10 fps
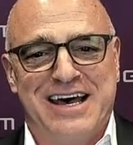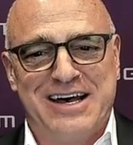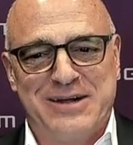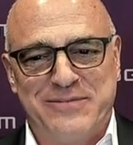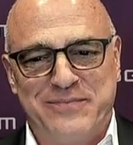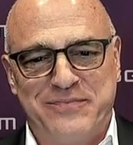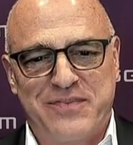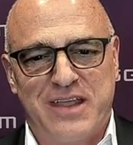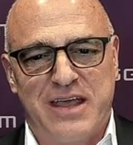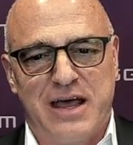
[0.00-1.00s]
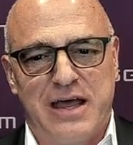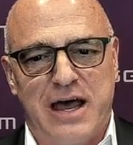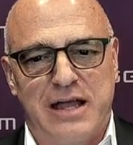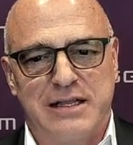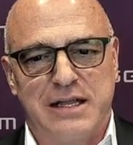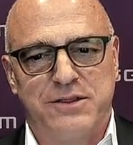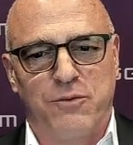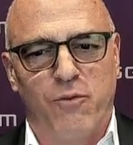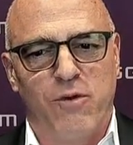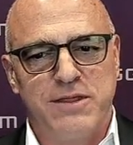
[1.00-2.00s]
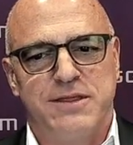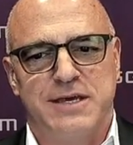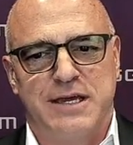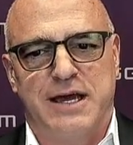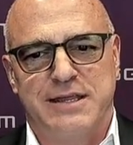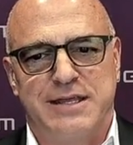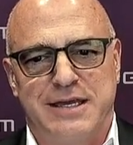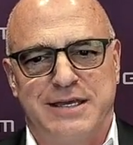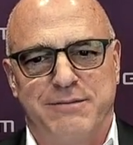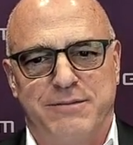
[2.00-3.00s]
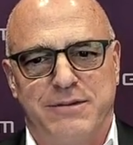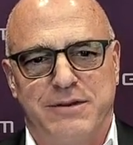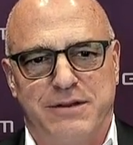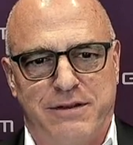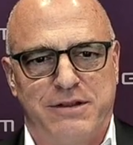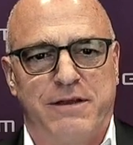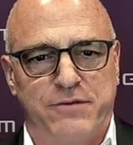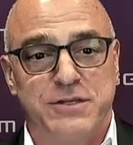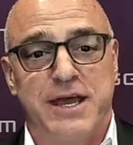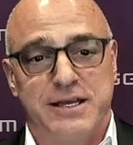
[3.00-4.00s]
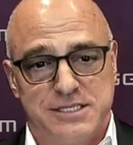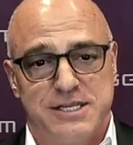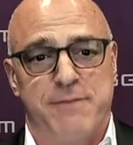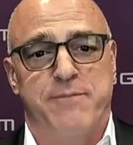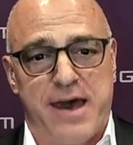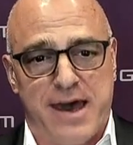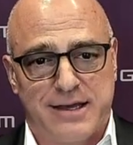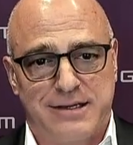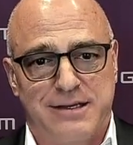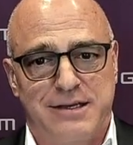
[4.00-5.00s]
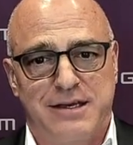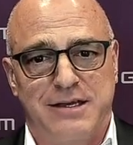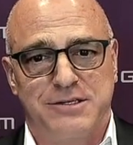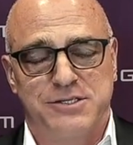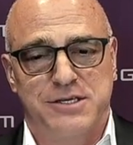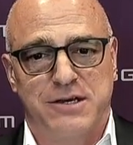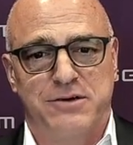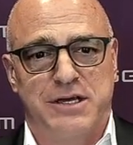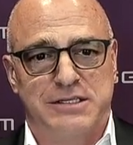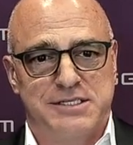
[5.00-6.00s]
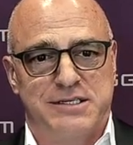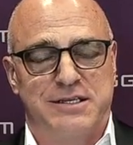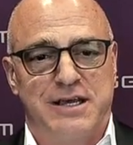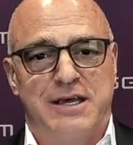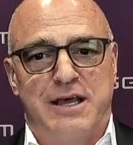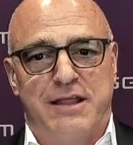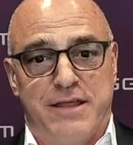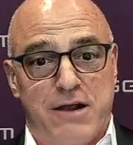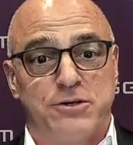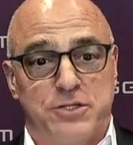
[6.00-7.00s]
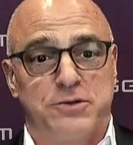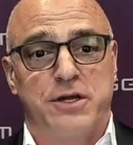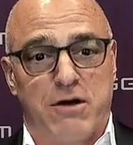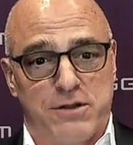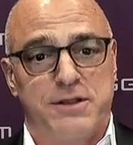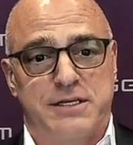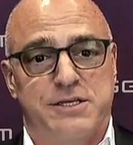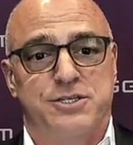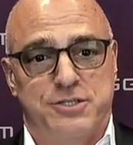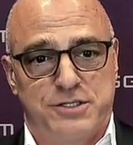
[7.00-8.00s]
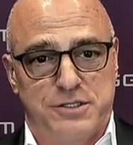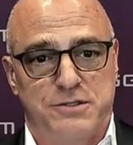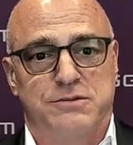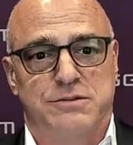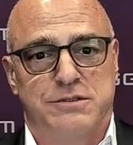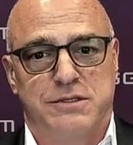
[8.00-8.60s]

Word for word: Um, the one thing I think, if you take a step back and you say, okay, listen, they are doing all the things they should do.